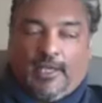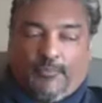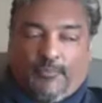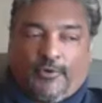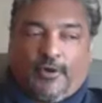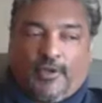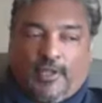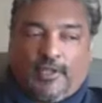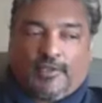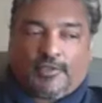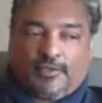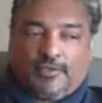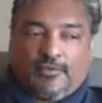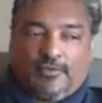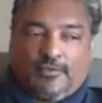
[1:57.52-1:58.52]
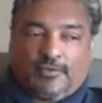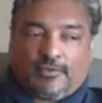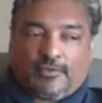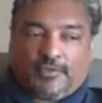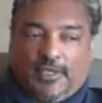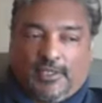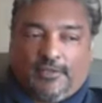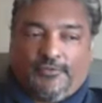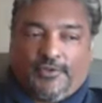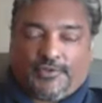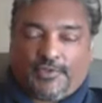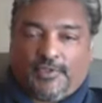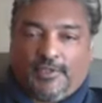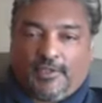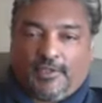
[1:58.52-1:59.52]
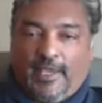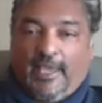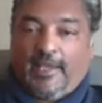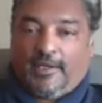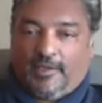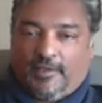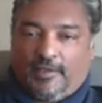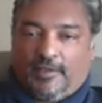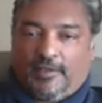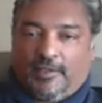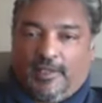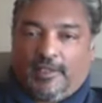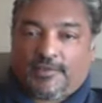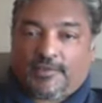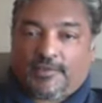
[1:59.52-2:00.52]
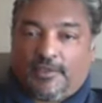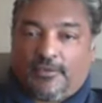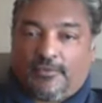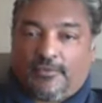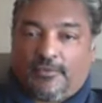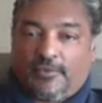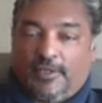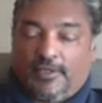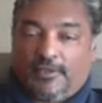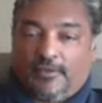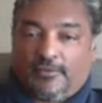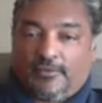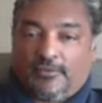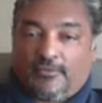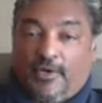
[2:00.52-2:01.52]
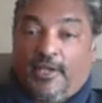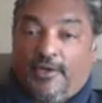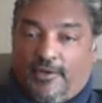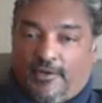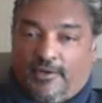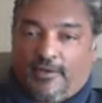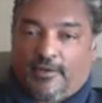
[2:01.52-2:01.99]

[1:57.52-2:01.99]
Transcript: broke into television in Canada as a writer.